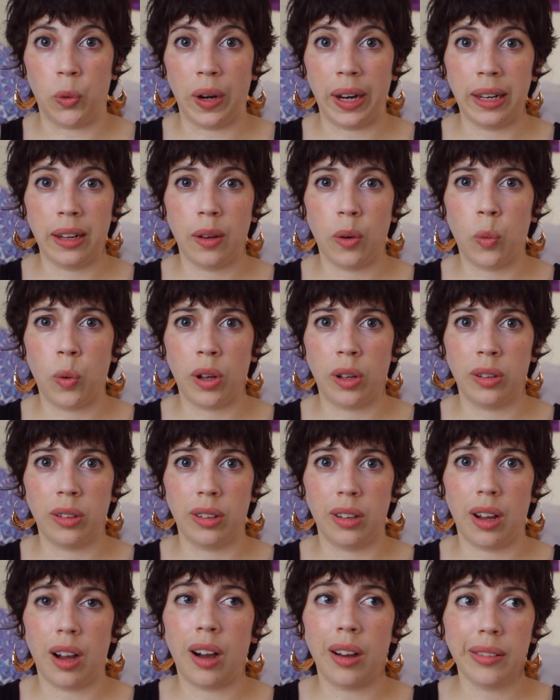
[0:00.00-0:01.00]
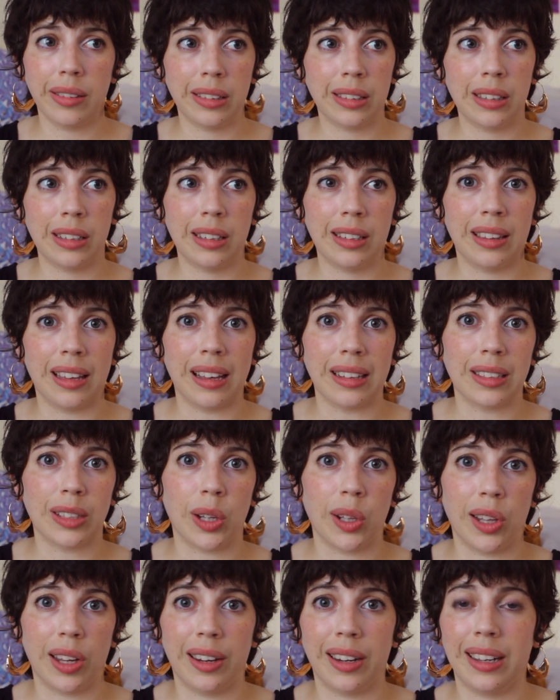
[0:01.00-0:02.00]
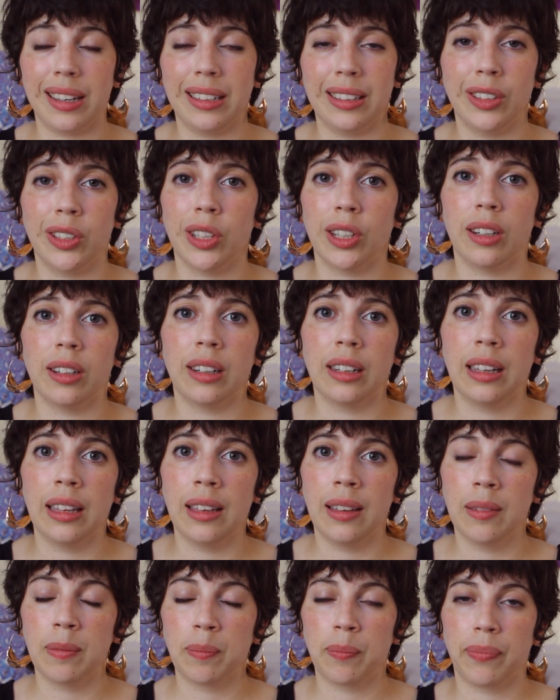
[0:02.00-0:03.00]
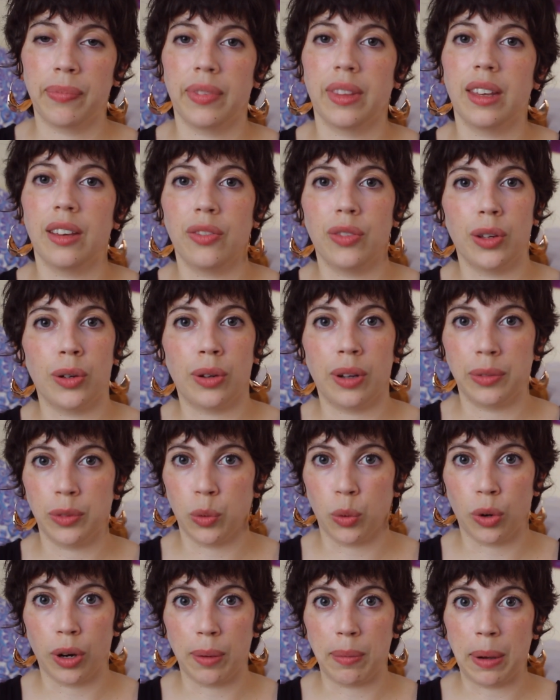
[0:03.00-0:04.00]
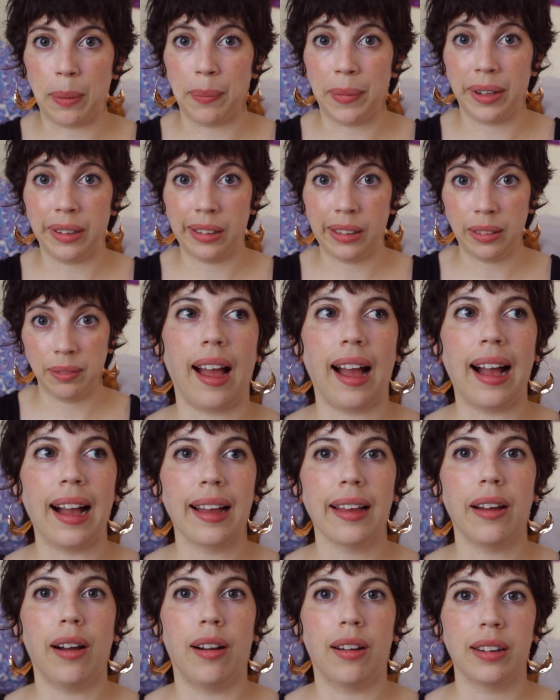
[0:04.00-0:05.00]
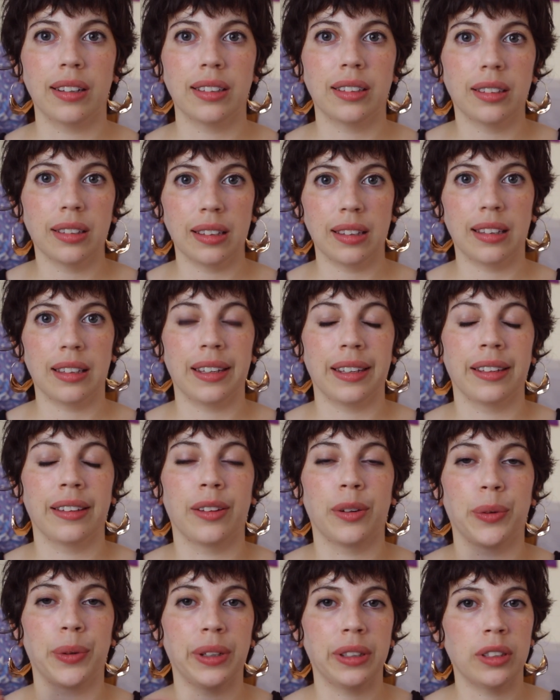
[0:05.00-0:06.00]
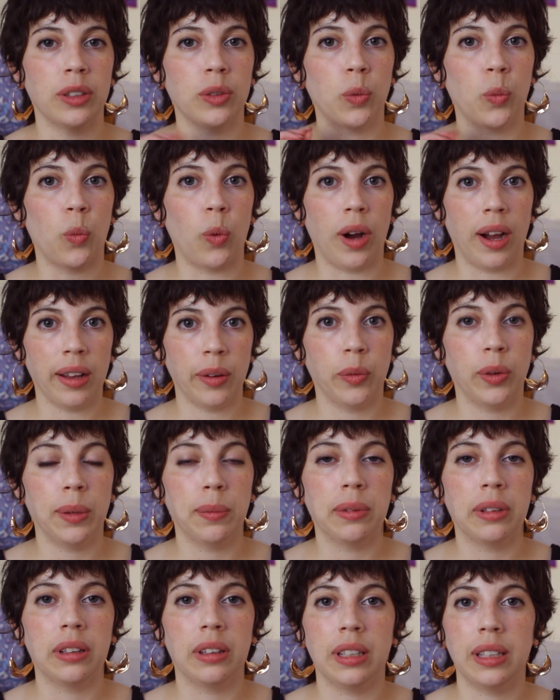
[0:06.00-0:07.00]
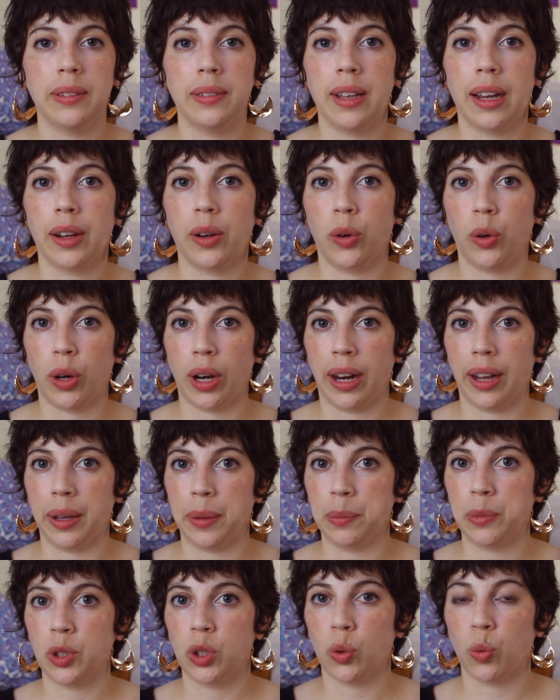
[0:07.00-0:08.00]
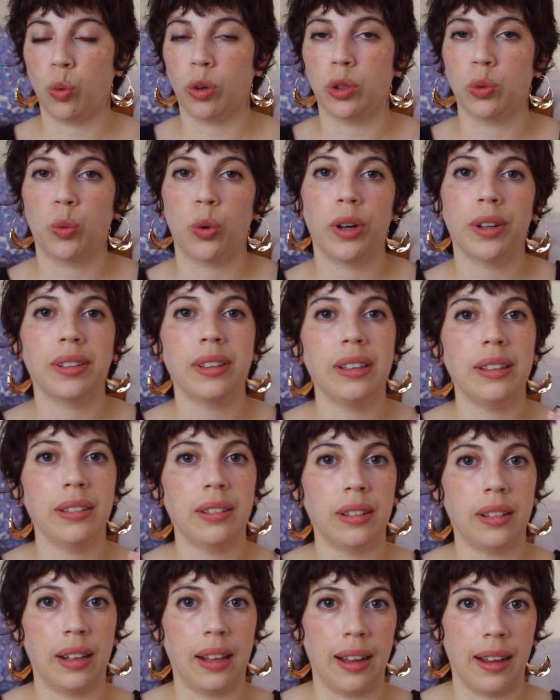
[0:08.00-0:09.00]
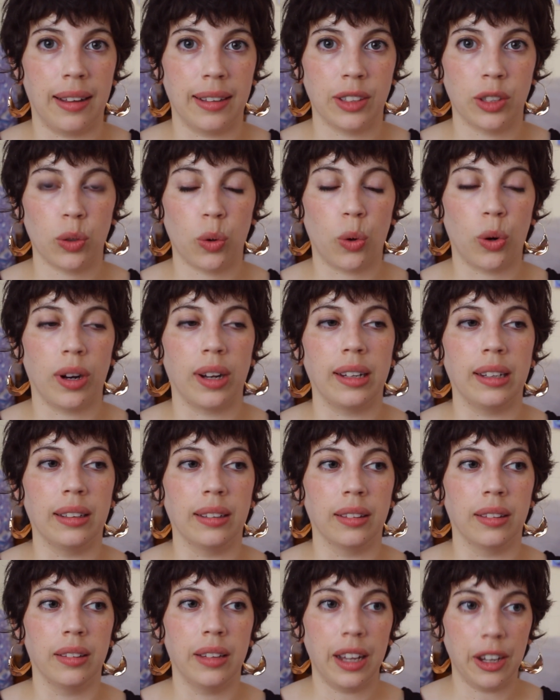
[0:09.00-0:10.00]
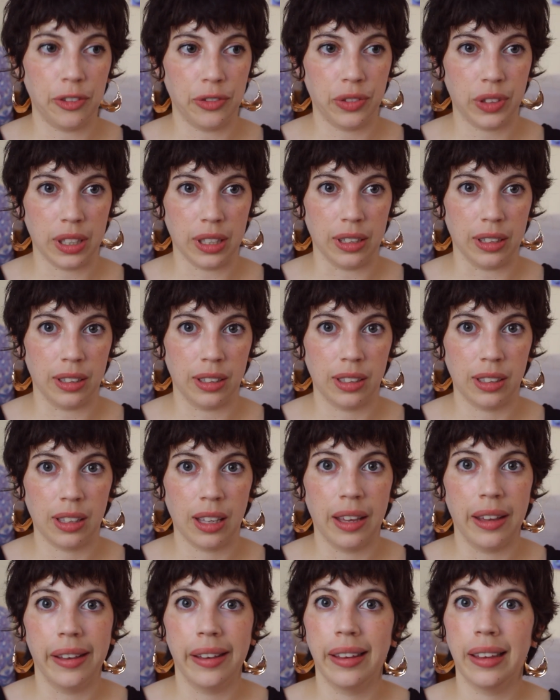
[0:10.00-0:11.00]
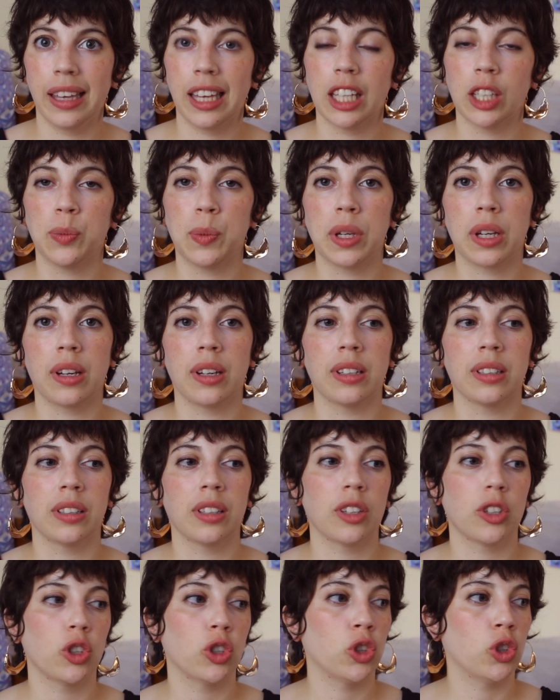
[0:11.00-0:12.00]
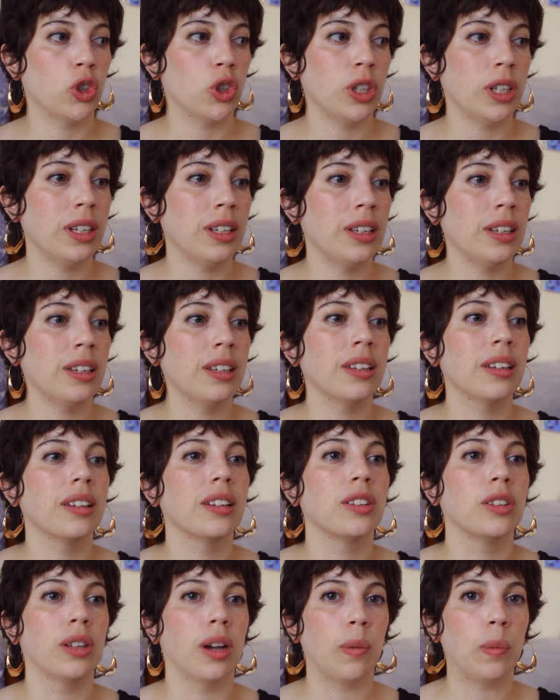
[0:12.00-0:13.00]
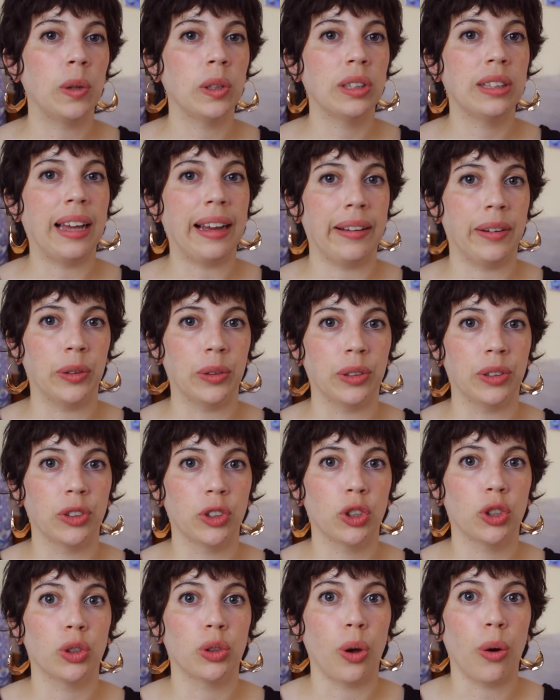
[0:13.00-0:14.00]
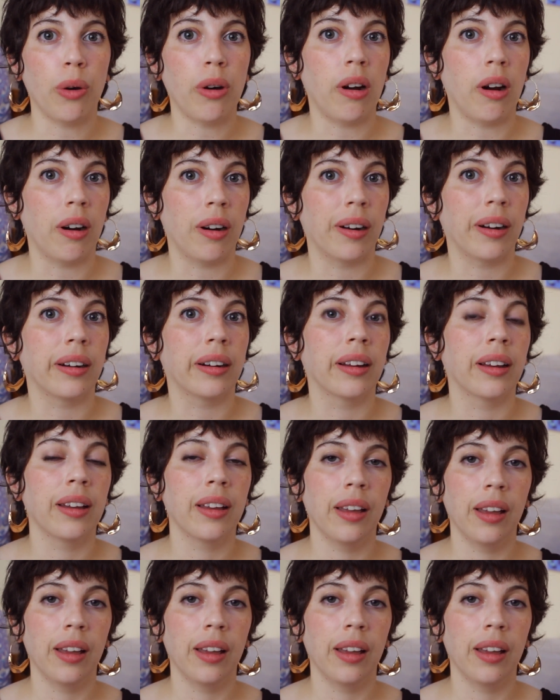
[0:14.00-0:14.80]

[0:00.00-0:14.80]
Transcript: right? Well, obviously that's a lot easier if you don't have to worry about money. I honestly think the reason why we believe that Grimes was working class or a leftist is because she doubled down so hard